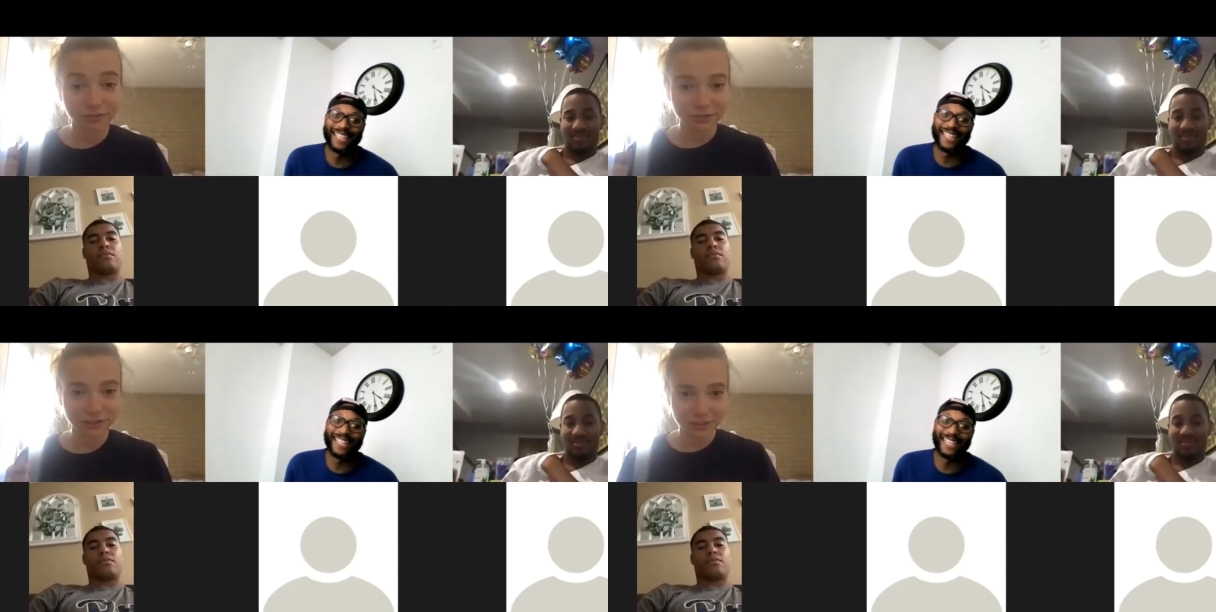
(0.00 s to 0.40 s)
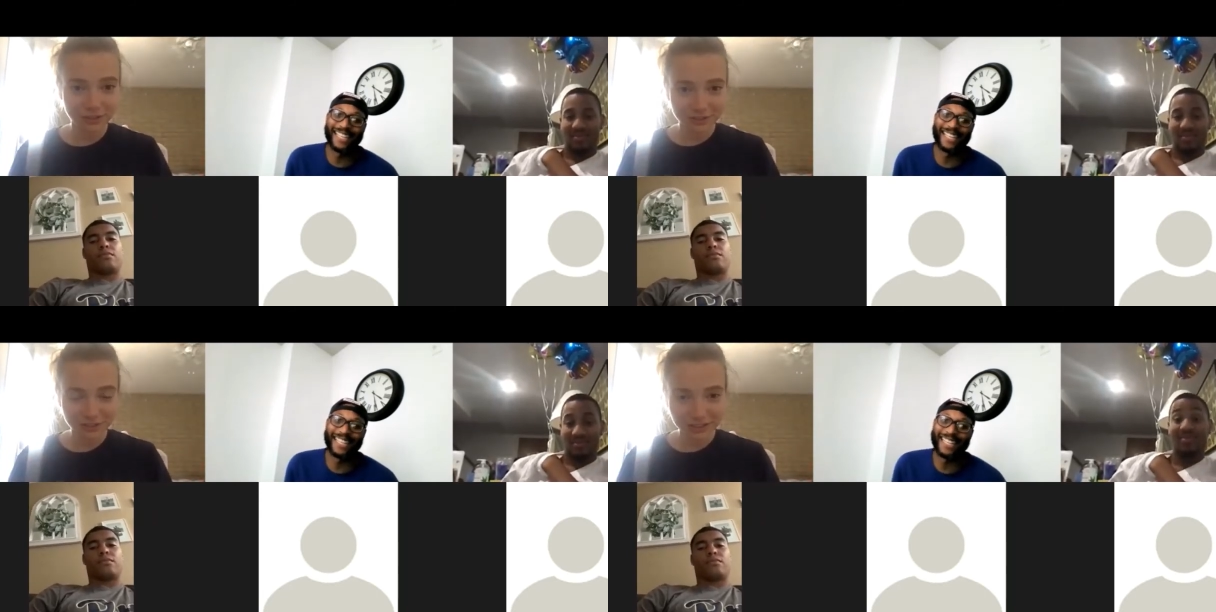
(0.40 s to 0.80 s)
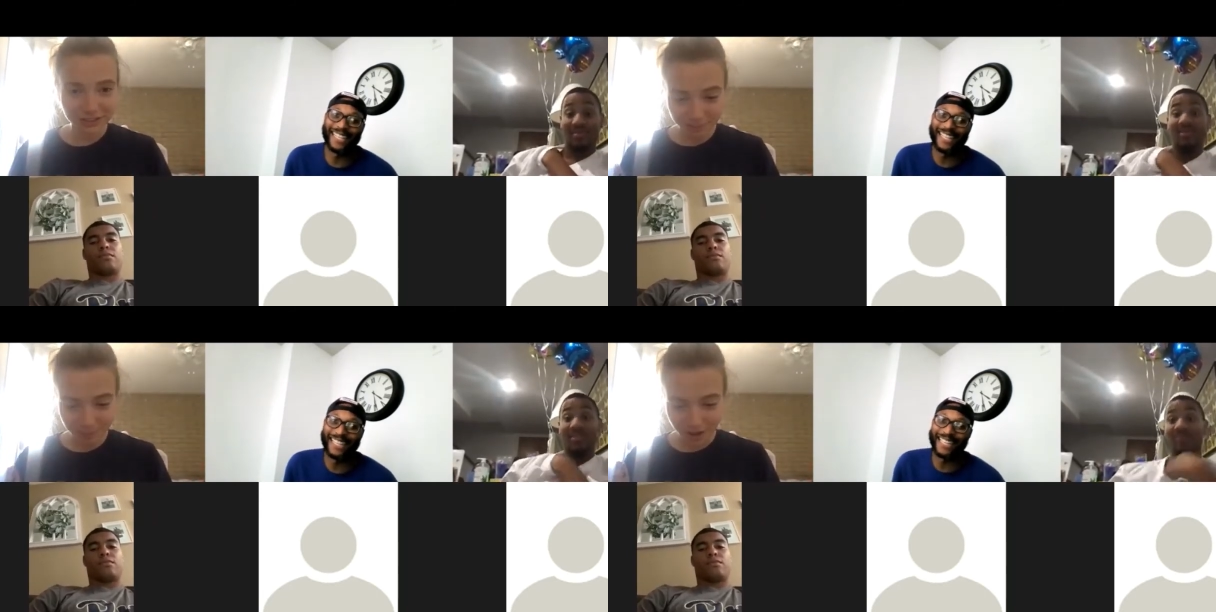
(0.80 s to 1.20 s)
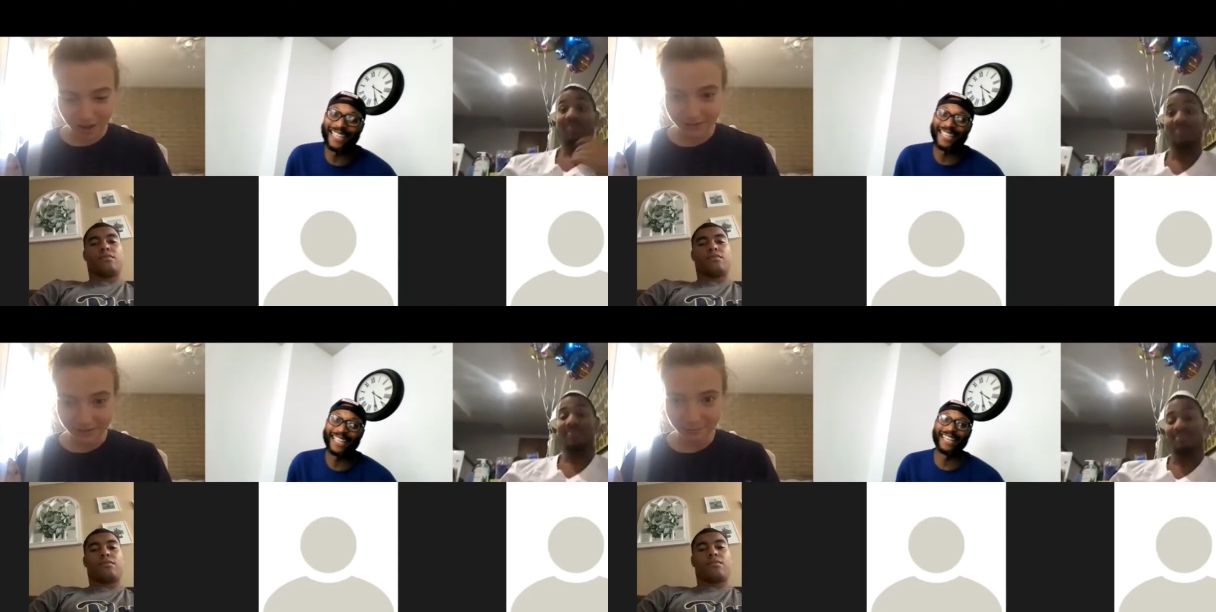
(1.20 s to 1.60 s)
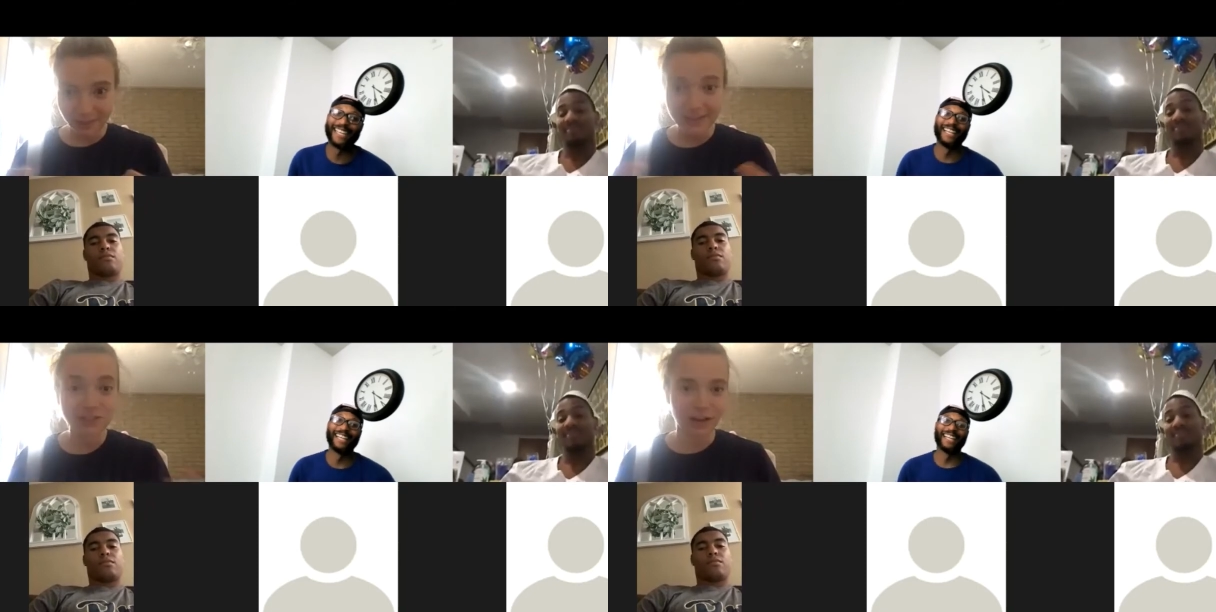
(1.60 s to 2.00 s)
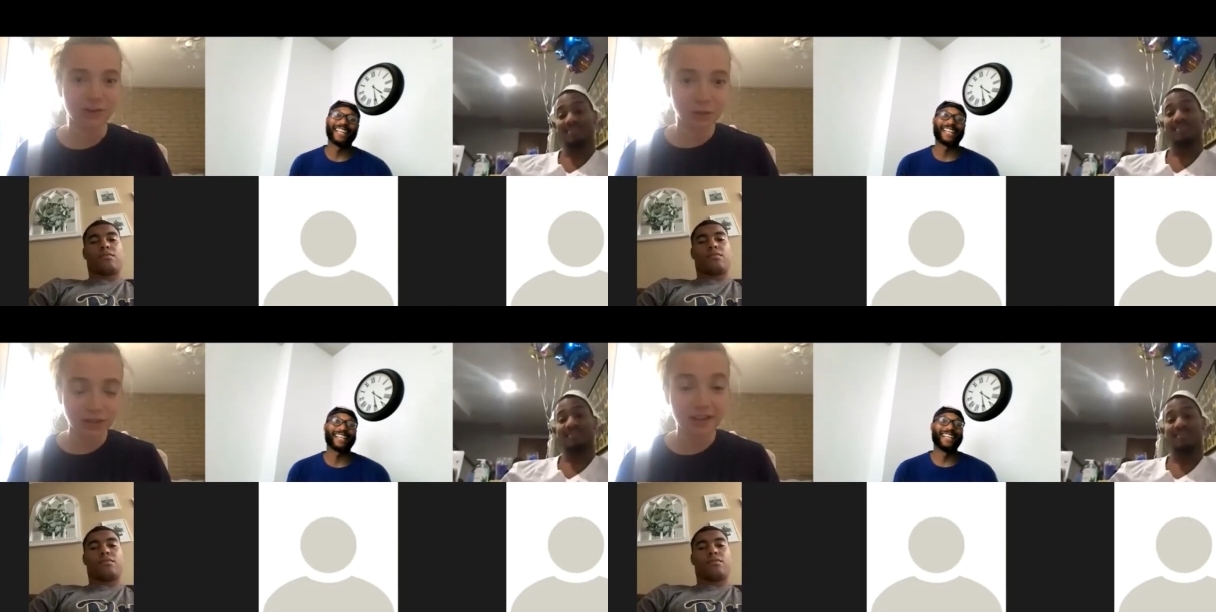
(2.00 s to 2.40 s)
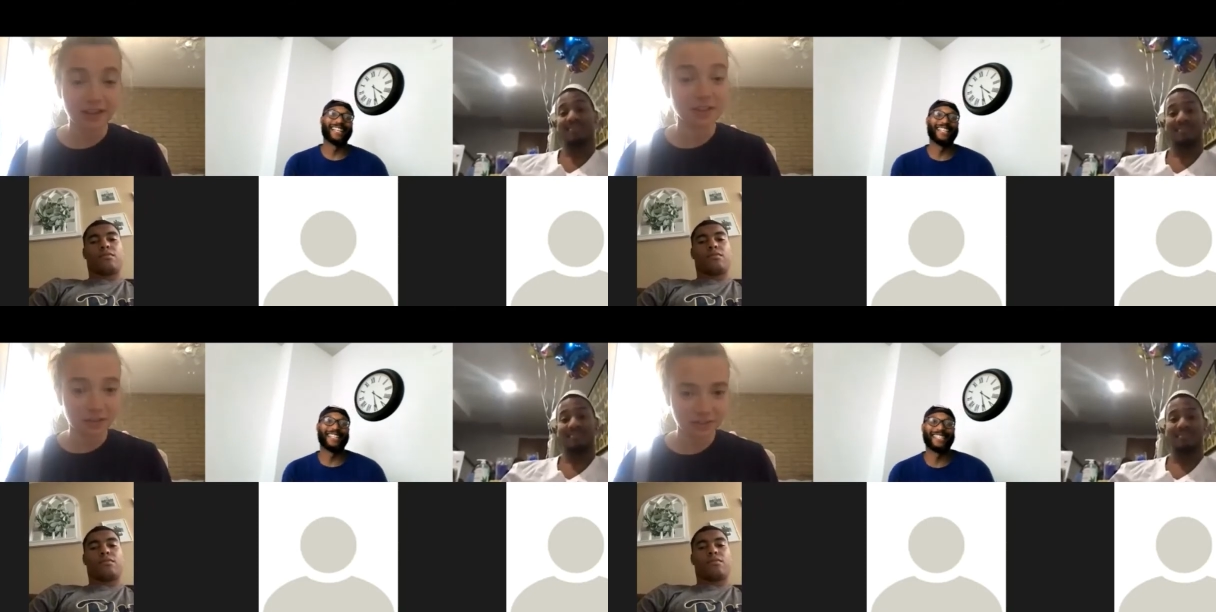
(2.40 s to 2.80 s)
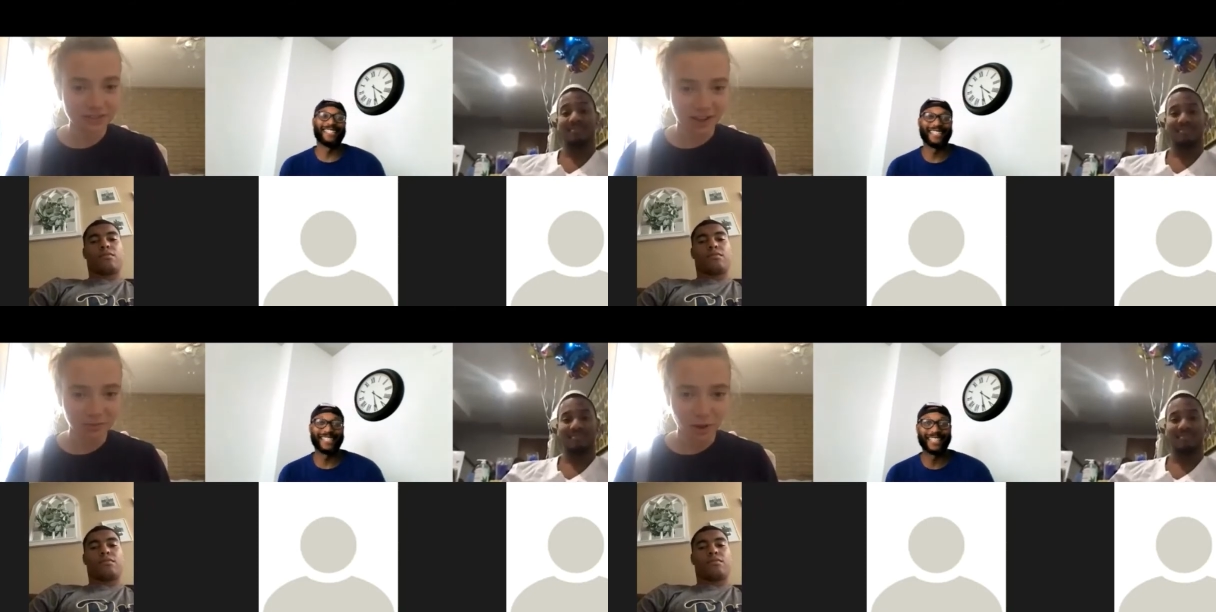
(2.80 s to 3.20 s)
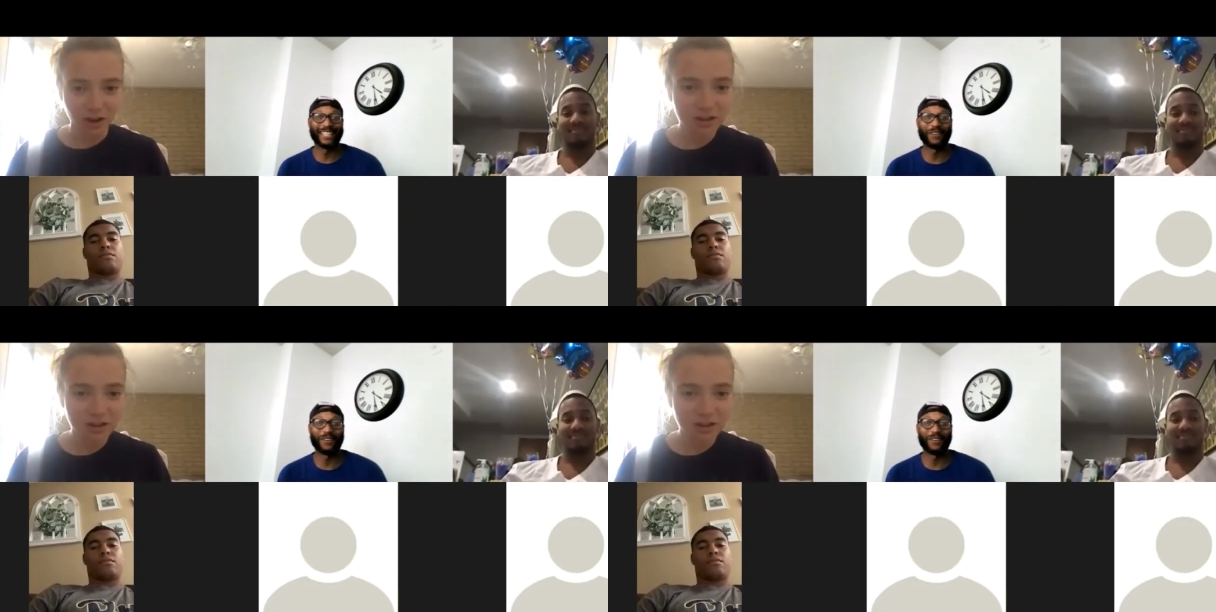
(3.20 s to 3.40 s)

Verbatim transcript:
Speaker 1: you could literally like uh, make scrambled eggs on the sidewalk.